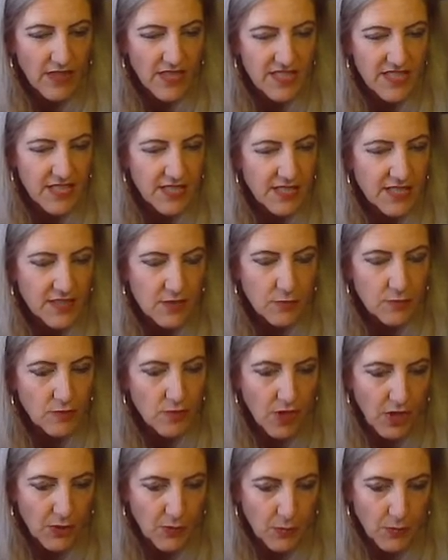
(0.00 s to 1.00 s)
There's a little
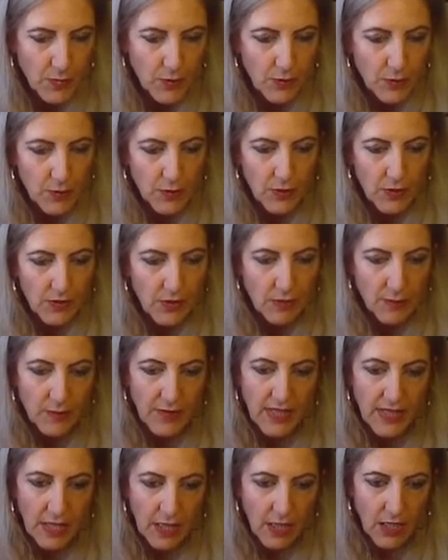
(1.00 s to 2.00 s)
notebook
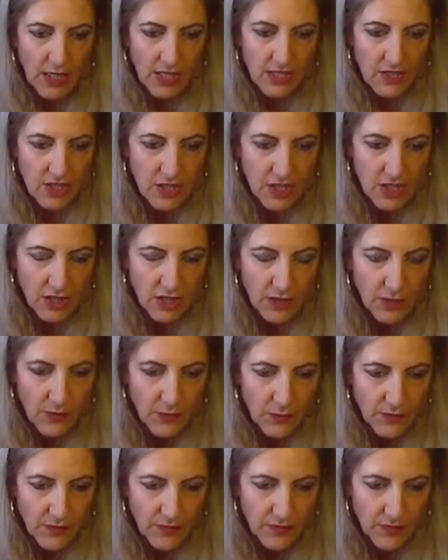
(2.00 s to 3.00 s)
behind you.
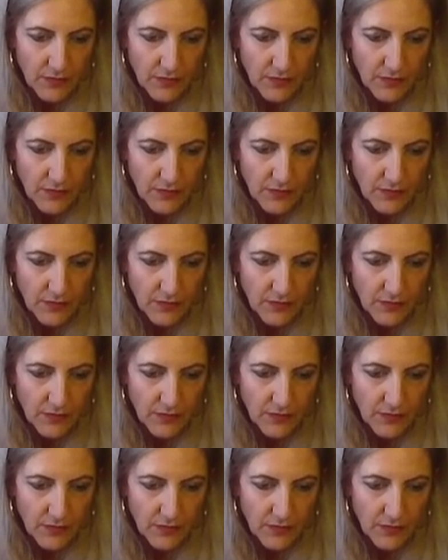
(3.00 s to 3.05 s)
